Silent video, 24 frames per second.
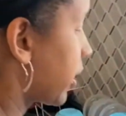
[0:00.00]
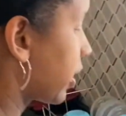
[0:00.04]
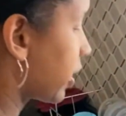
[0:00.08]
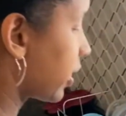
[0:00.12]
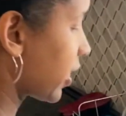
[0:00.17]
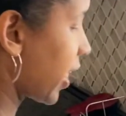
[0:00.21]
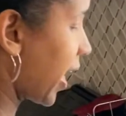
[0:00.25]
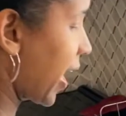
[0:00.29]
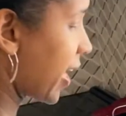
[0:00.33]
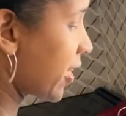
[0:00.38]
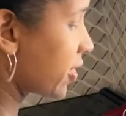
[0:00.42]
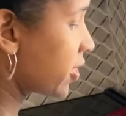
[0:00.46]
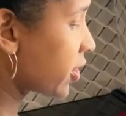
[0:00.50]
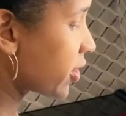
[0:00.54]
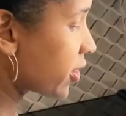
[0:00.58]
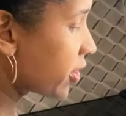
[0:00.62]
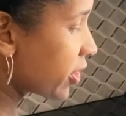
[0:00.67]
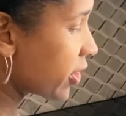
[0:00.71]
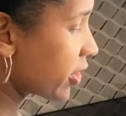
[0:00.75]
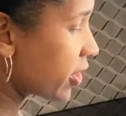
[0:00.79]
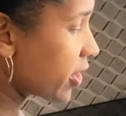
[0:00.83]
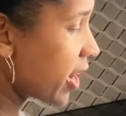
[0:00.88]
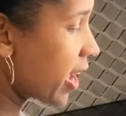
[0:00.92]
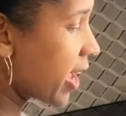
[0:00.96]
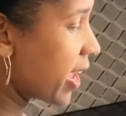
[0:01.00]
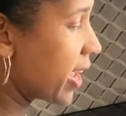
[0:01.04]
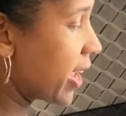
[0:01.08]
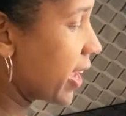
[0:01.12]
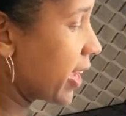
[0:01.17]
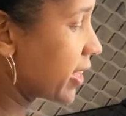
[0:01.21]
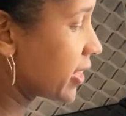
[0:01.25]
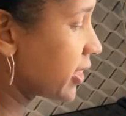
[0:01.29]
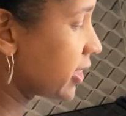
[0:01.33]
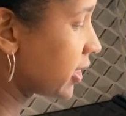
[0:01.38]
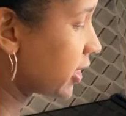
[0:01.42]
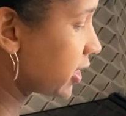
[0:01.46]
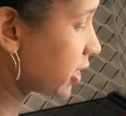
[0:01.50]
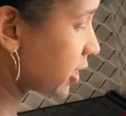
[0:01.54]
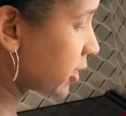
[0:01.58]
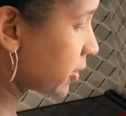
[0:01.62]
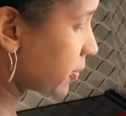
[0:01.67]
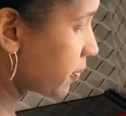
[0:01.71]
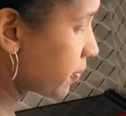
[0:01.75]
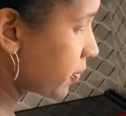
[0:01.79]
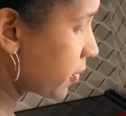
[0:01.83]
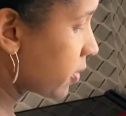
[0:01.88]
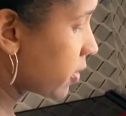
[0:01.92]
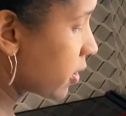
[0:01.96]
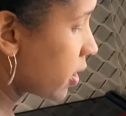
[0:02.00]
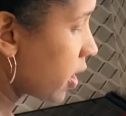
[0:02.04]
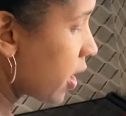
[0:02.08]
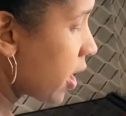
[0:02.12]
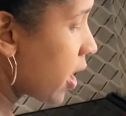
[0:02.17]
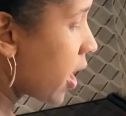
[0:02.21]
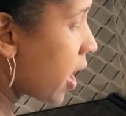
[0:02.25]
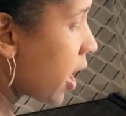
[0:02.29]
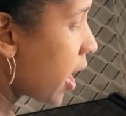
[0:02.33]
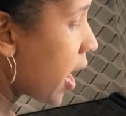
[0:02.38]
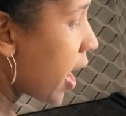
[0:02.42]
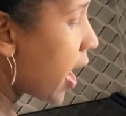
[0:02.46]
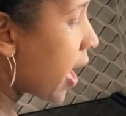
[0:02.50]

lather your hands,